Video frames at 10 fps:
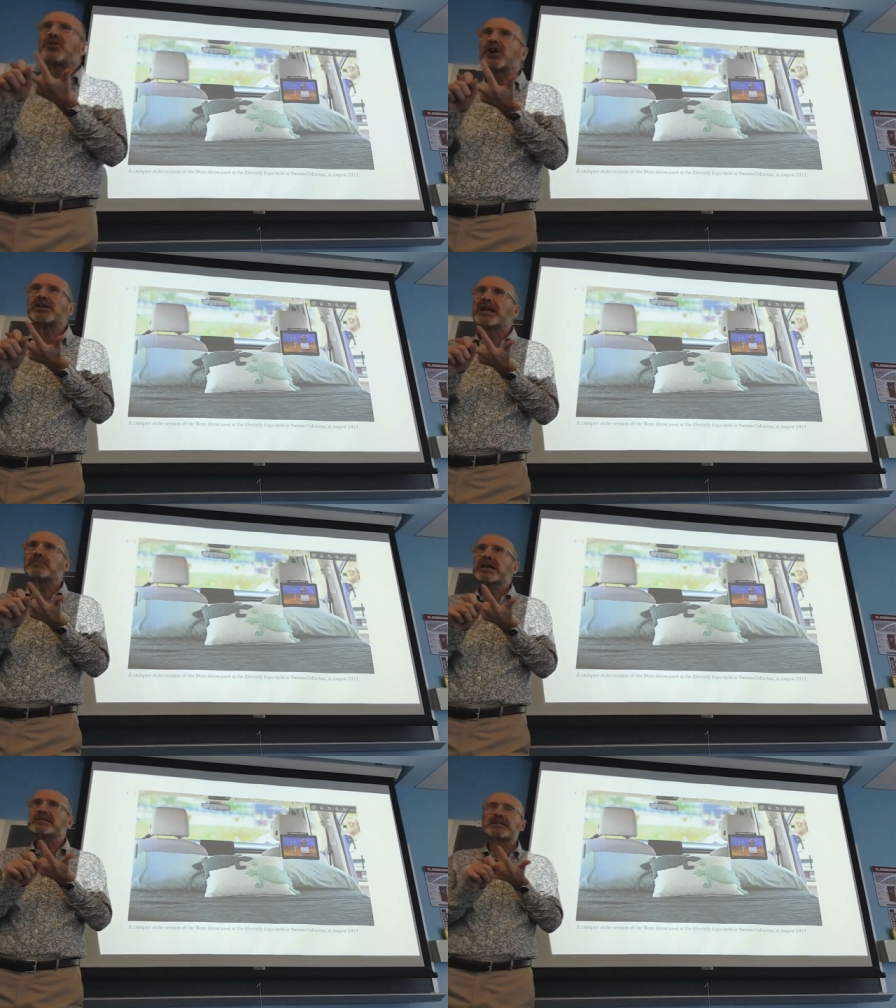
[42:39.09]
third
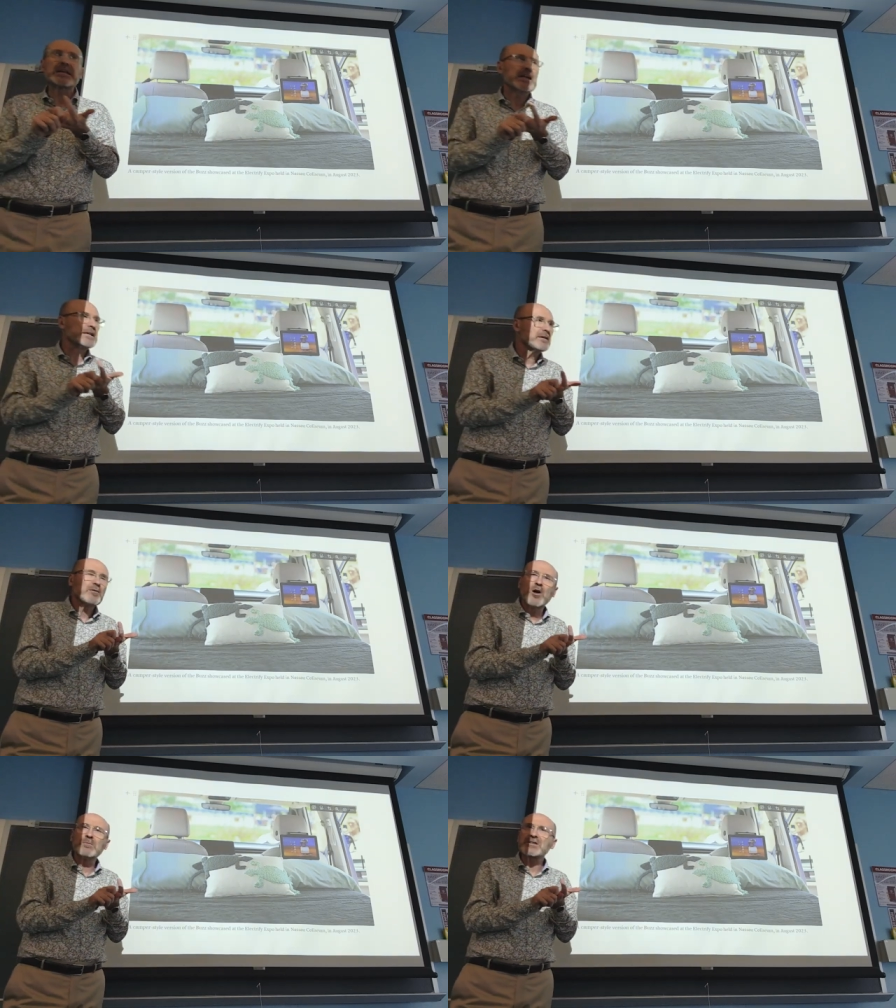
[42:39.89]
element in
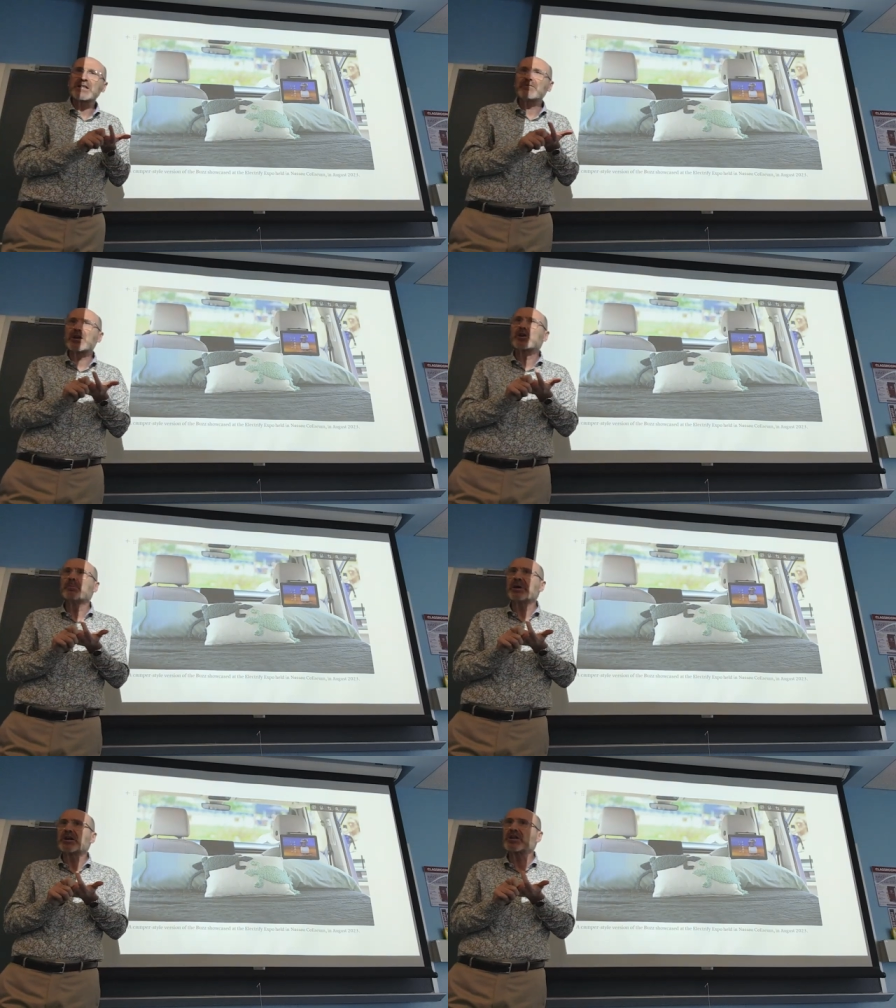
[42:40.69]
almost every
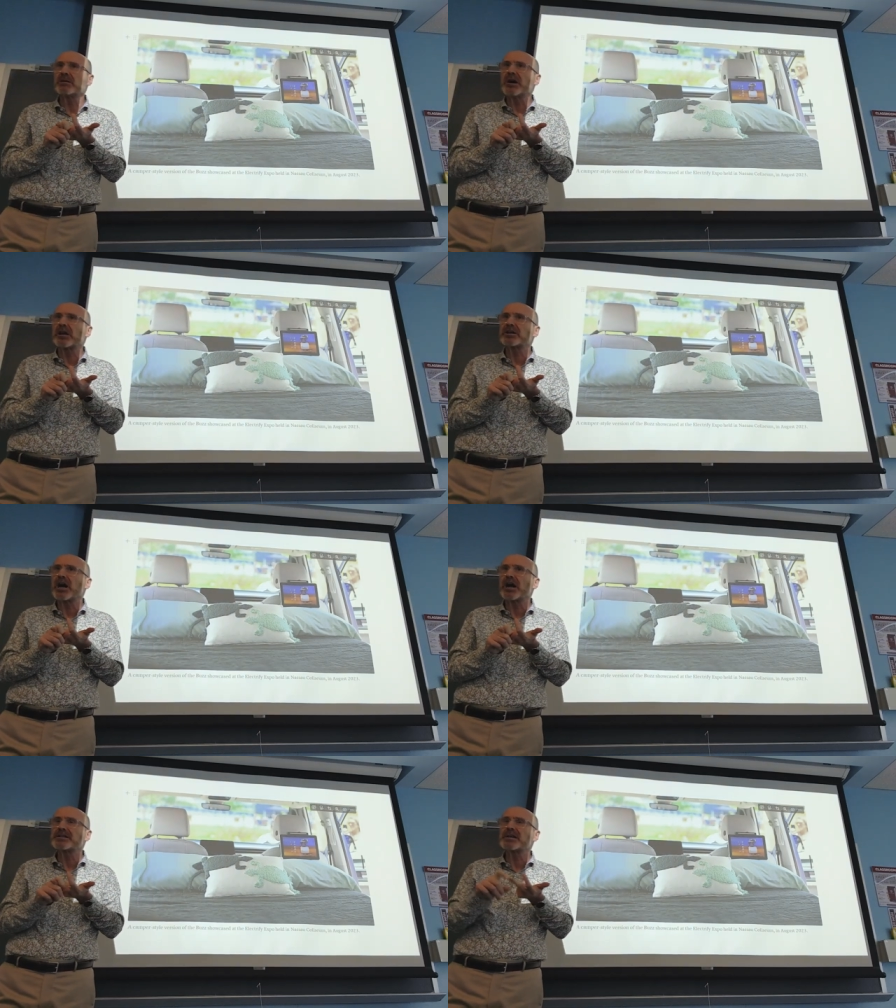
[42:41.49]
commercial about
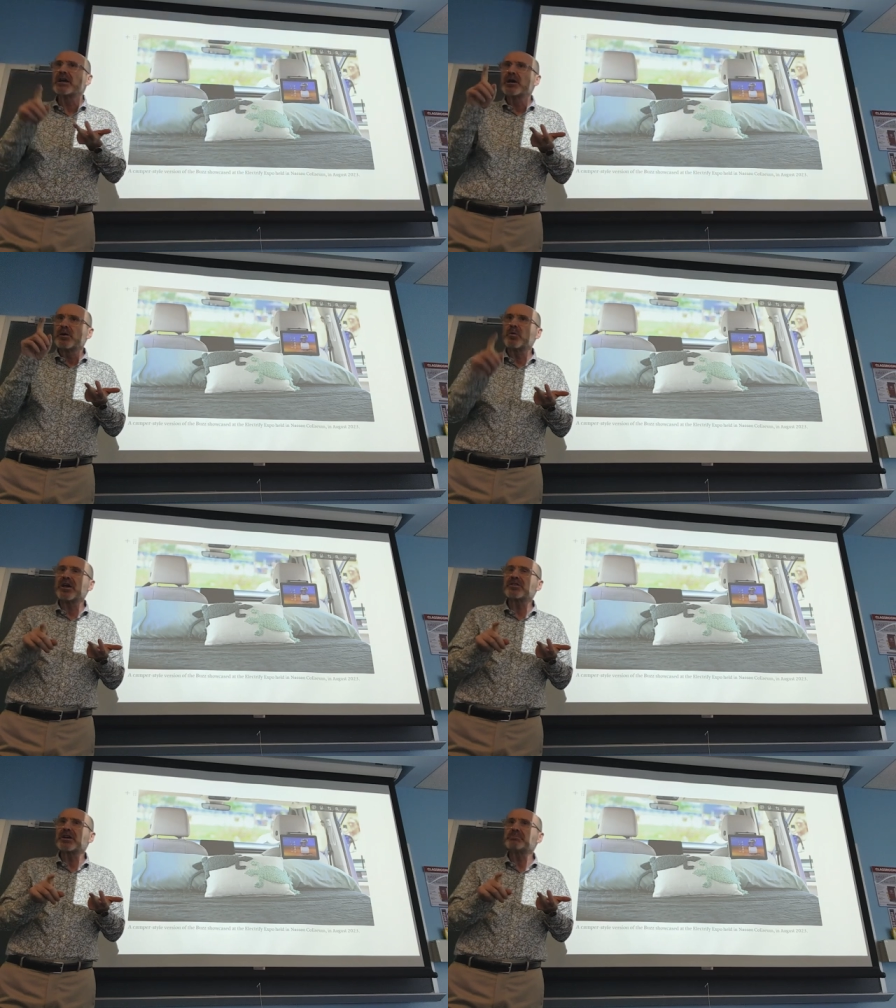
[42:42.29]
cars,
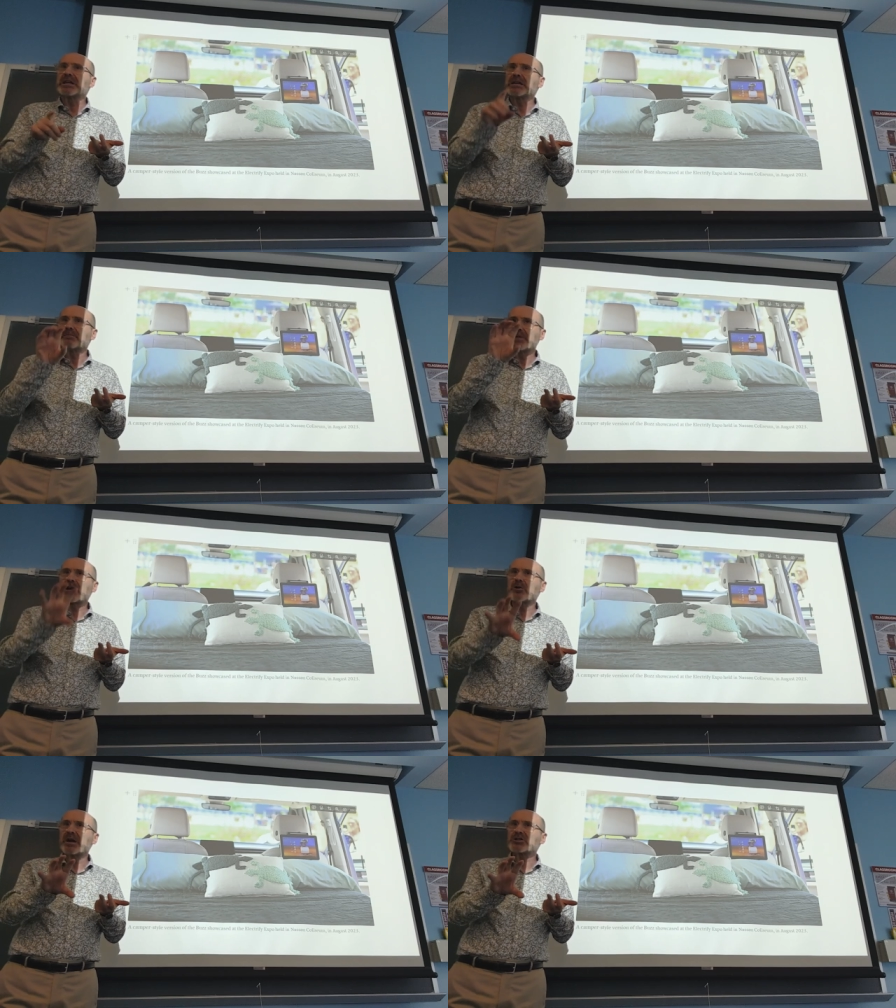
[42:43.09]
whether it be a
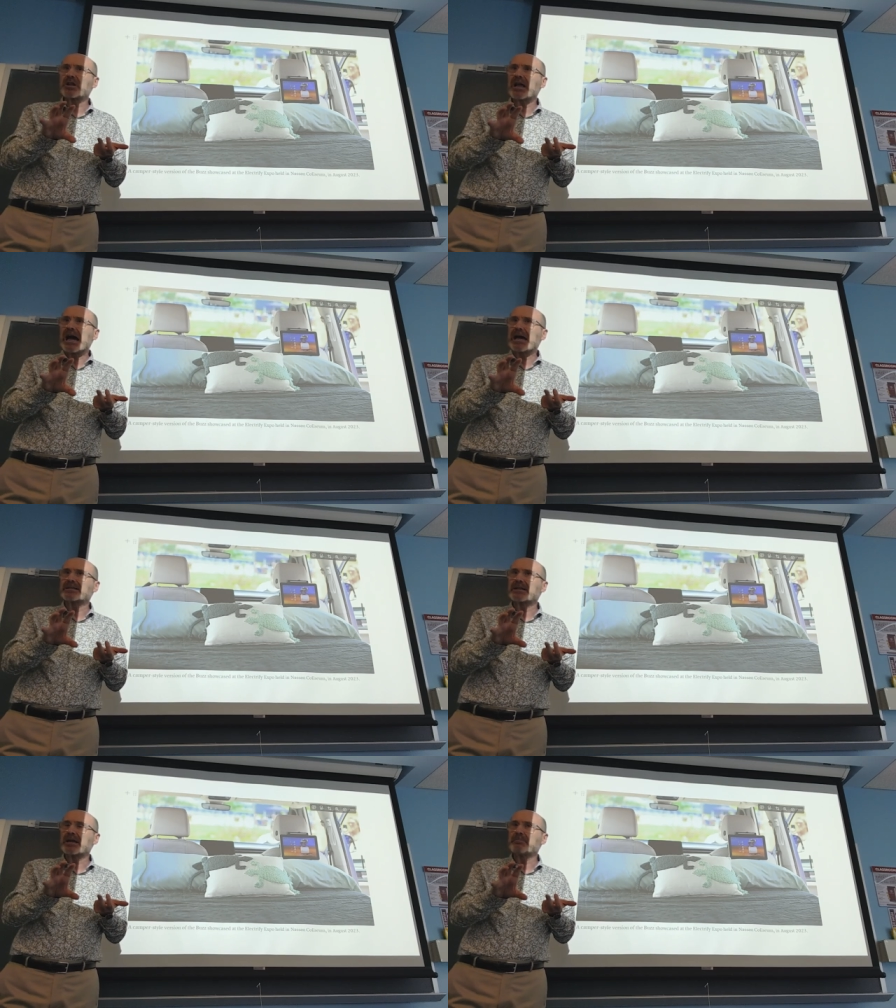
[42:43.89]
commercial ad
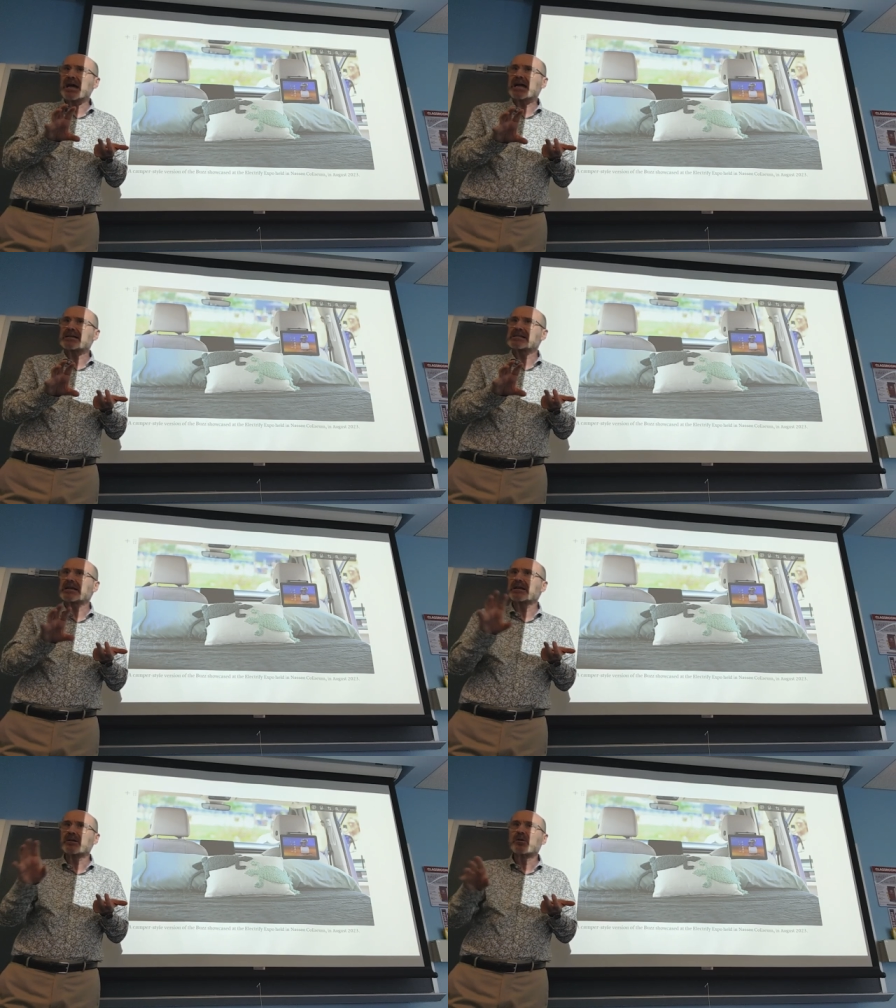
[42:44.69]
in a
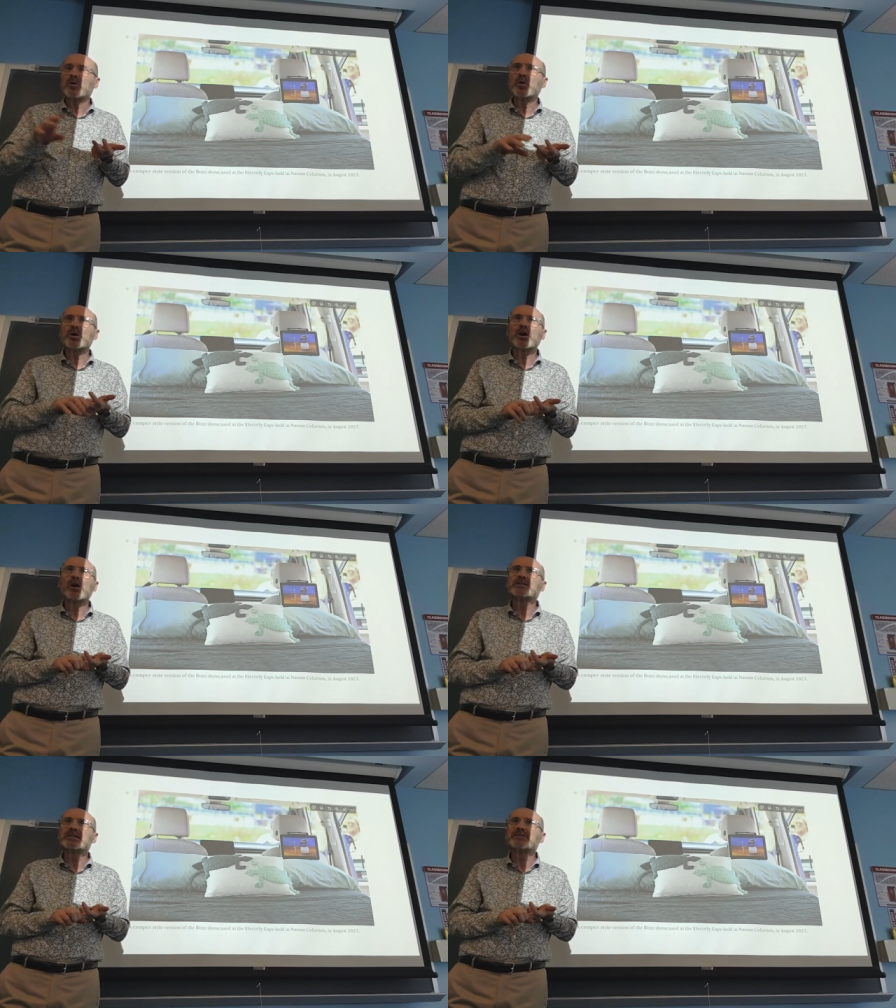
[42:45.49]
magazine or
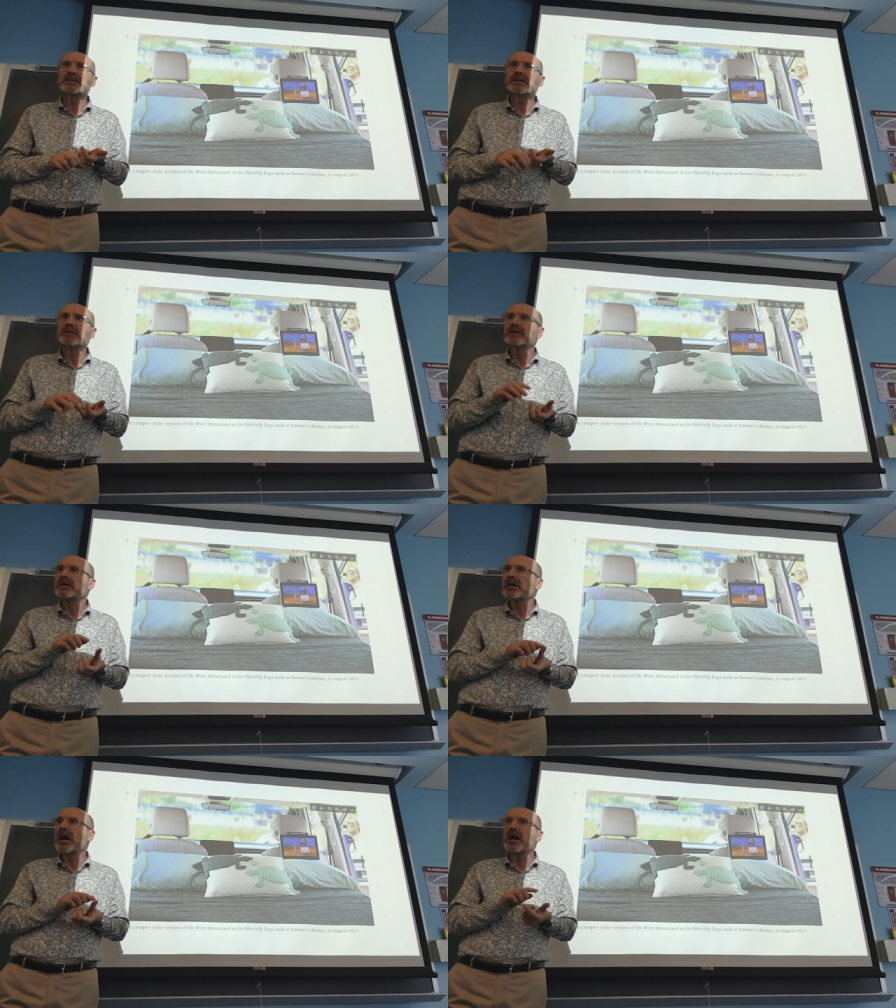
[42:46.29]
on TV.
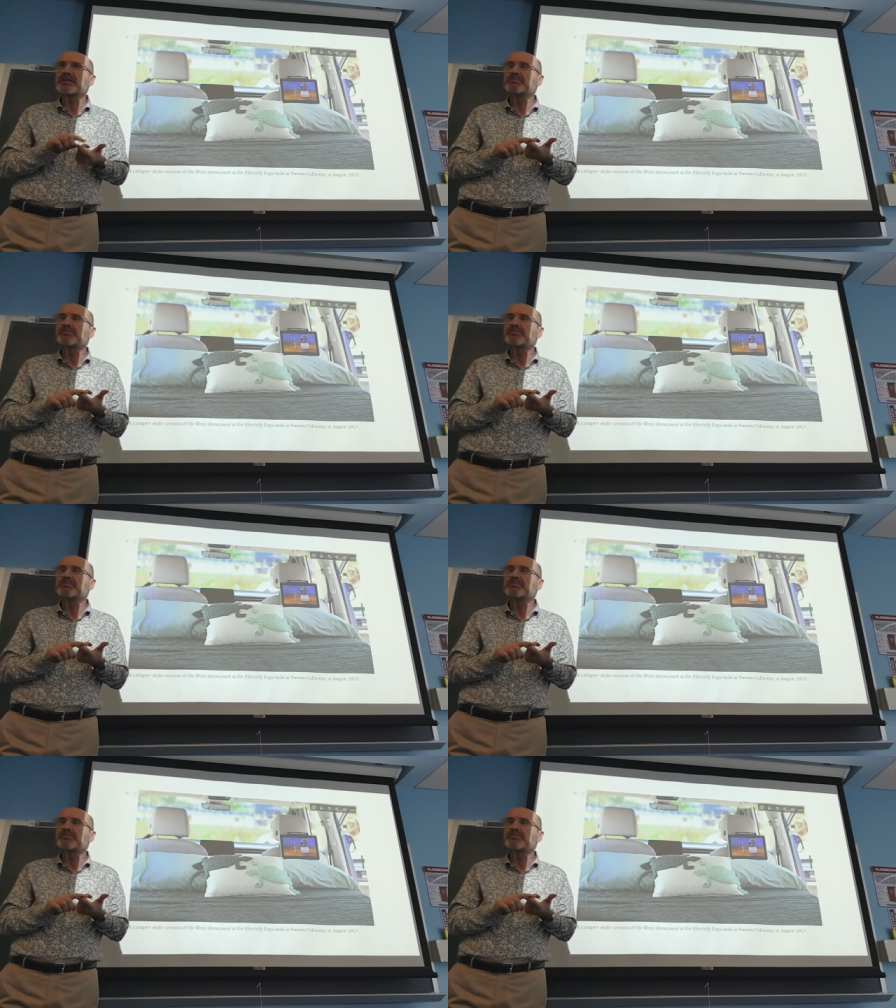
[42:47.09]
Cars,